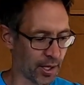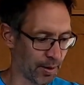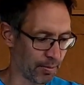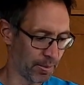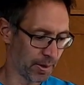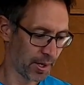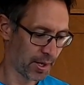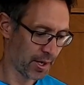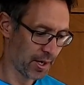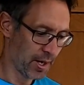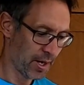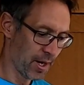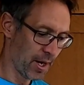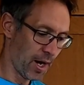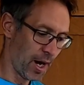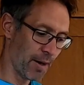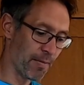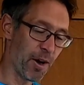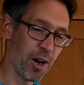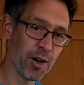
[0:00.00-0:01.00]
up.
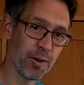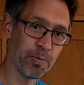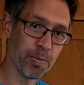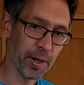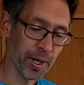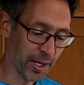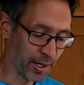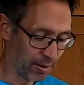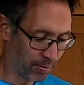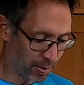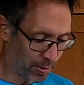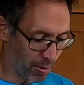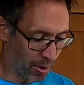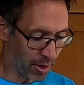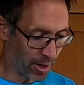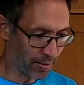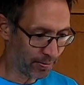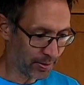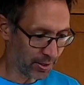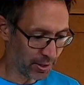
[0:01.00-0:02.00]
I'm hoping we
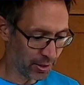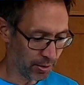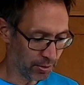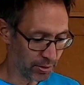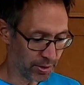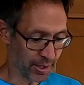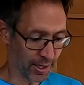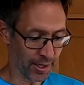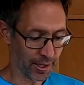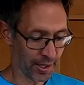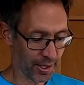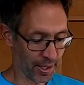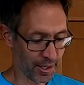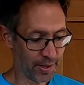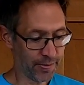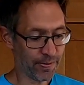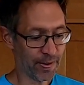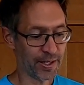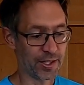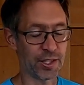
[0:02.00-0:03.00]
won't have to use it, and
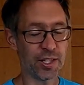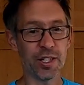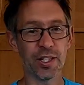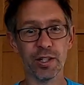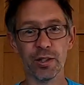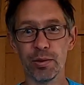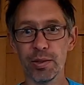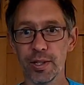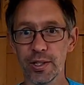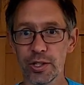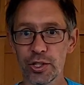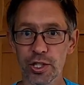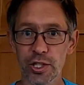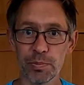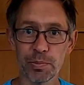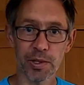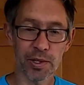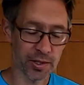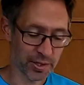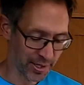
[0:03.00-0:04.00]
if I do, it's
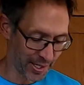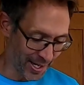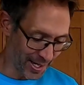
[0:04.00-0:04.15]
just because it